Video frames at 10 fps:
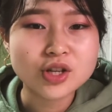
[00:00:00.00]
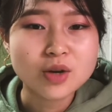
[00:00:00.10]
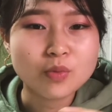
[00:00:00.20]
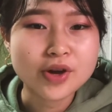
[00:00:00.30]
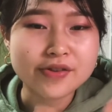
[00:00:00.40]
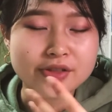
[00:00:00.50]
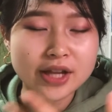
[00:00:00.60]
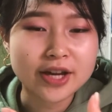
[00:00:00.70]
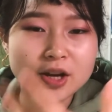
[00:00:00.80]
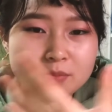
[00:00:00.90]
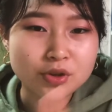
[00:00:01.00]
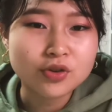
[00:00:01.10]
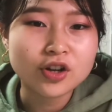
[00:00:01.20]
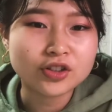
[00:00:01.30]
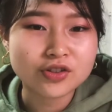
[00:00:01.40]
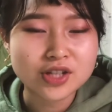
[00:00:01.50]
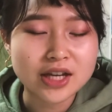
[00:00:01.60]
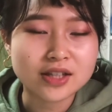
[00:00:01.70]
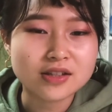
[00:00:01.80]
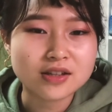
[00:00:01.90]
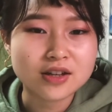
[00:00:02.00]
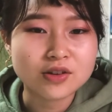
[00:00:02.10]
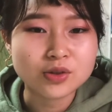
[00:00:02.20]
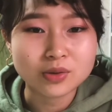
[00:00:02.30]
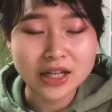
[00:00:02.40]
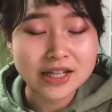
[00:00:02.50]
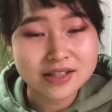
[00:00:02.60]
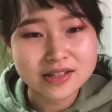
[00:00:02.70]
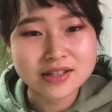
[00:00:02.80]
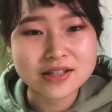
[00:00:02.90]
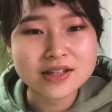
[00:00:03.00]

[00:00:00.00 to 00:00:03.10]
with like computer understanding skills or licenses,